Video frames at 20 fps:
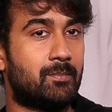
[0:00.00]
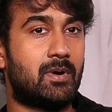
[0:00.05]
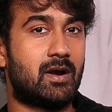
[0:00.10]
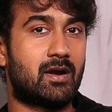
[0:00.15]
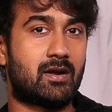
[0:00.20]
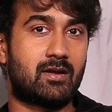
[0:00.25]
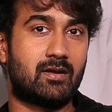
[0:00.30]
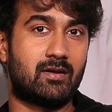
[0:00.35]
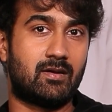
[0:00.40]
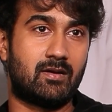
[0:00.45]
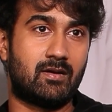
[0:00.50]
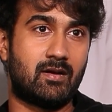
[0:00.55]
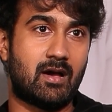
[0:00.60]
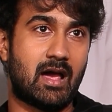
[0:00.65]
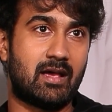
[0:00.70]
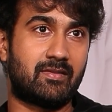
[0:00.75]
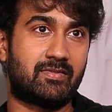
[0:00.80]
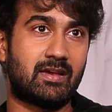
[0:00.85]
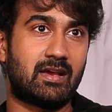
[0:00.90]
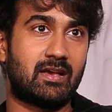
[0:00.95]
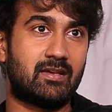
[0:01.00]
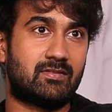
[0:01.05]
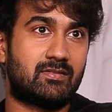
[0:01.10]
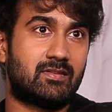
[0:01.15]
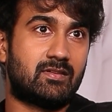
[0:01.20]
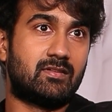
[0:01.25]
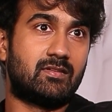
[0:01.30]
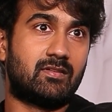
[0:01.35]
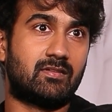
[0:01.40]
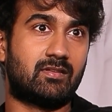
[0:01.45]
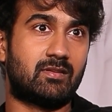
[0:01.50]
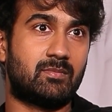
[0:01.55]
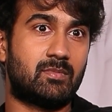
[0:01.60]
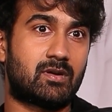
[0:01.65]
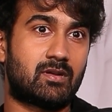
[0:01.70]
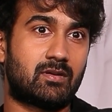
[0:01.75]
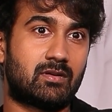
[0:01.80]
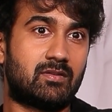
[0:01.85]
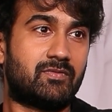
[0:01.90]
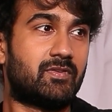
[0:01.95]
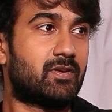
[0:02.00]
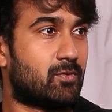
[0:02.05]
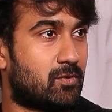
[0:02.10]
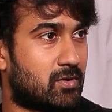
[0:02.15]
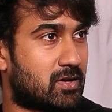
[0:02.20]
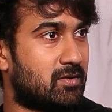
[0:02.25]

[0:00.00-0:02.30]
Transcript: But I think as a cinematographer,